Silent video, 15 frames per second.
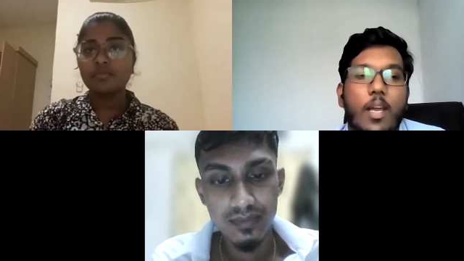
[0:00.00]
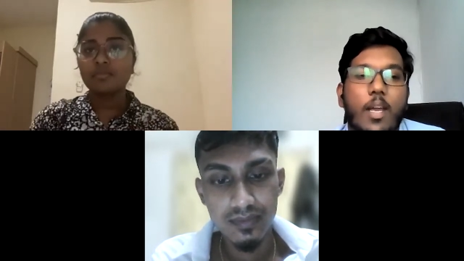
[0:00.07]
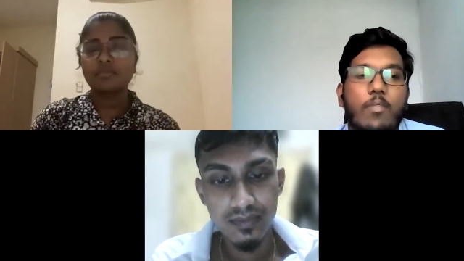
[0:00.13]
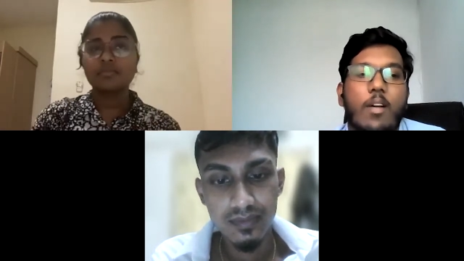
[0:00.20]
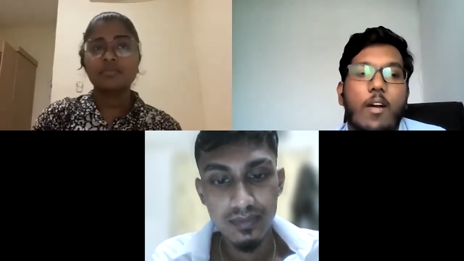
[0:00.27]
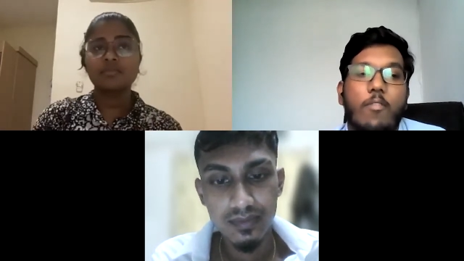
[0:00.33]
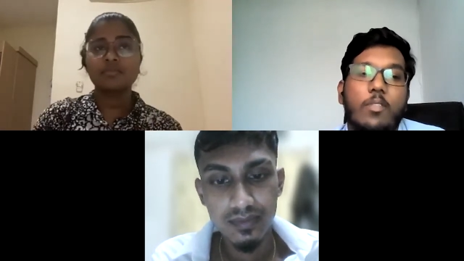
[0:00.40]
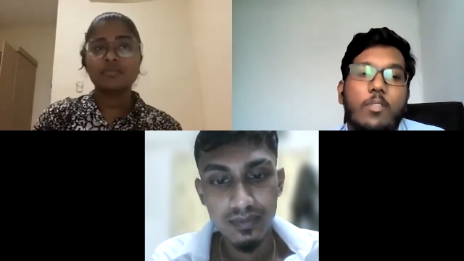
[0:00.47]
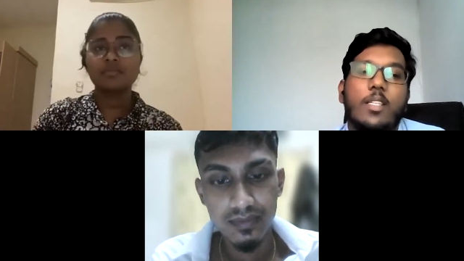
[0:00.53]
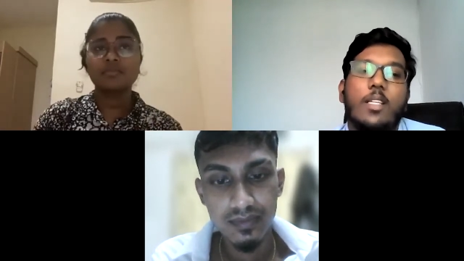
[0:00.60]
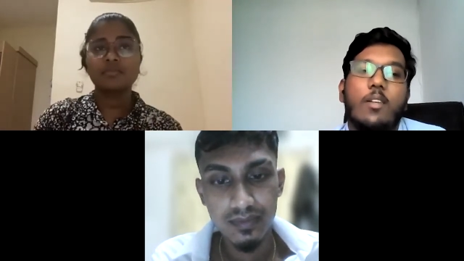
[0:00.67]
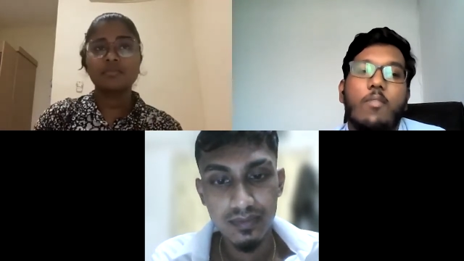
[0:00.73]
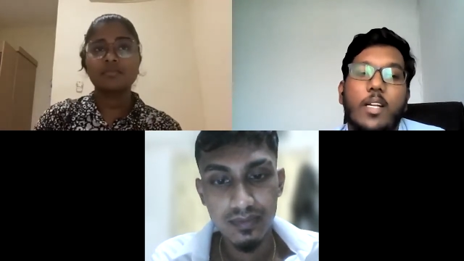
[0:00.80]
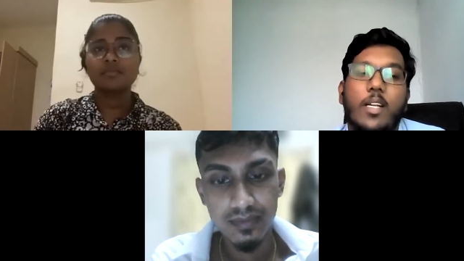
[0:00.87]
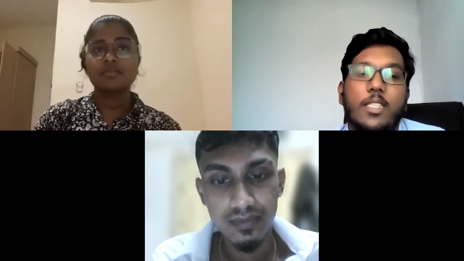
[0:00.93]
Speaker 1: you have after
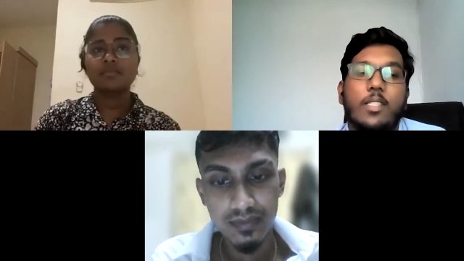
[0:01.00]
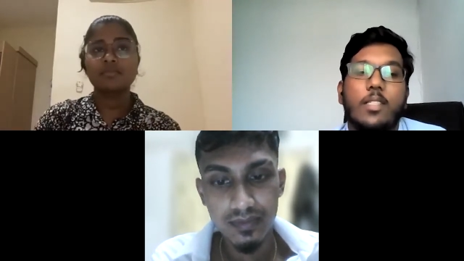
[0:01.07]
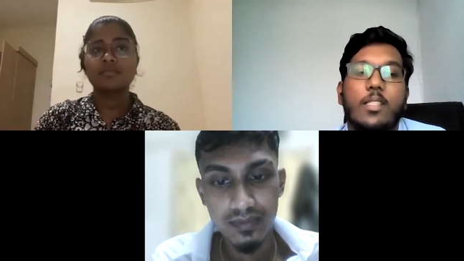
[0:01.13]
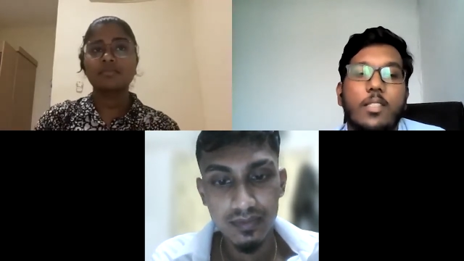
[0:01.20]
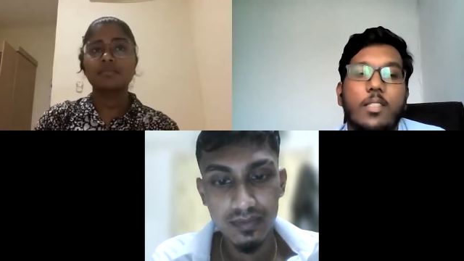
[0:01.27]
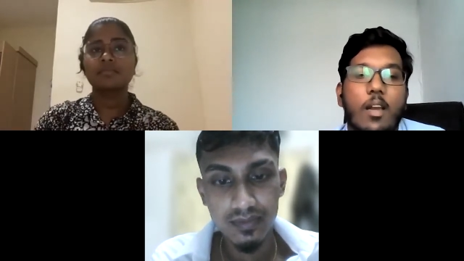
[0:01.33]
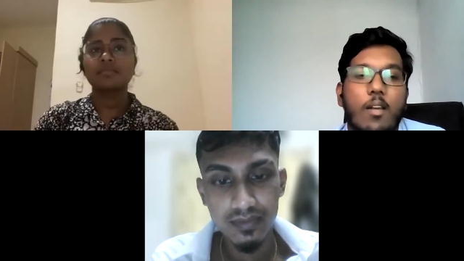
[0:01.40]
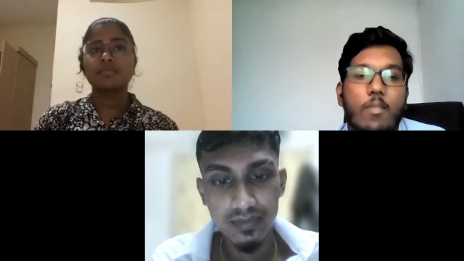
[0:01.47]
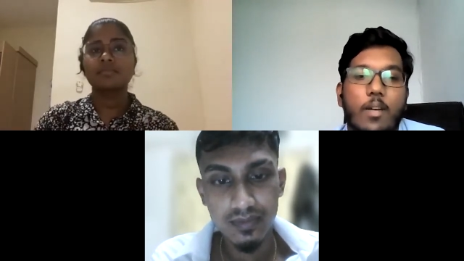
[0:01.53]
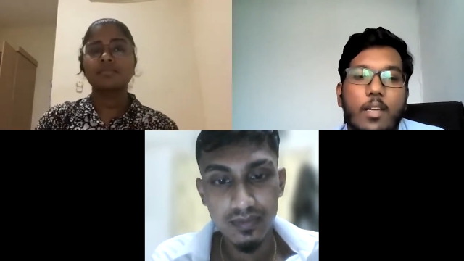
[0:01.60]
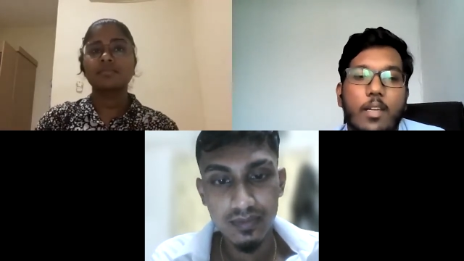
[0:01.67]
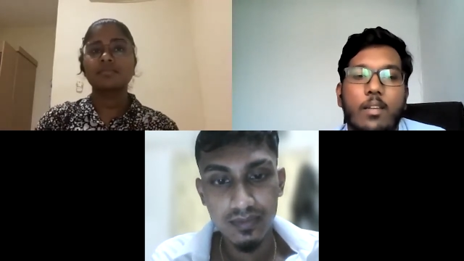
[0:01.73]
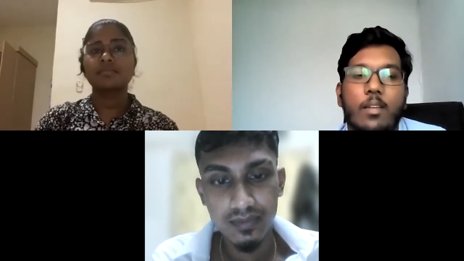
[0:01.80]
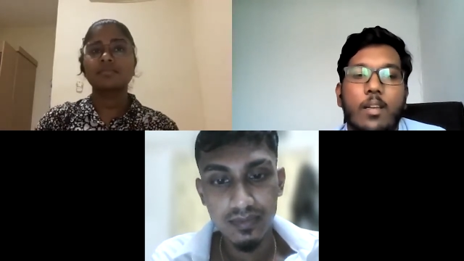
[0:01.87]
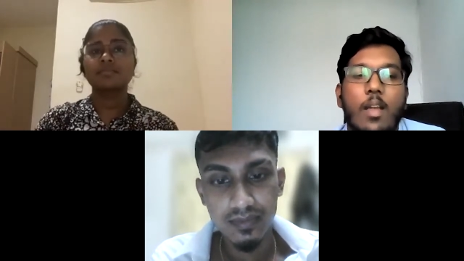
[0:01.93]
a vaginal
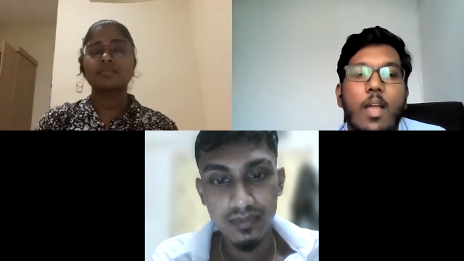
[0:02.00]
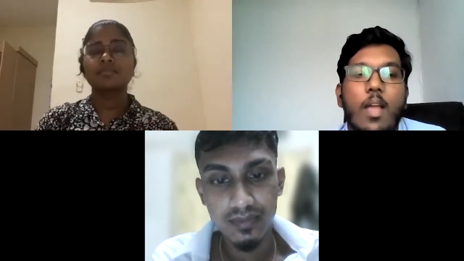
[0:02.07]
delivery?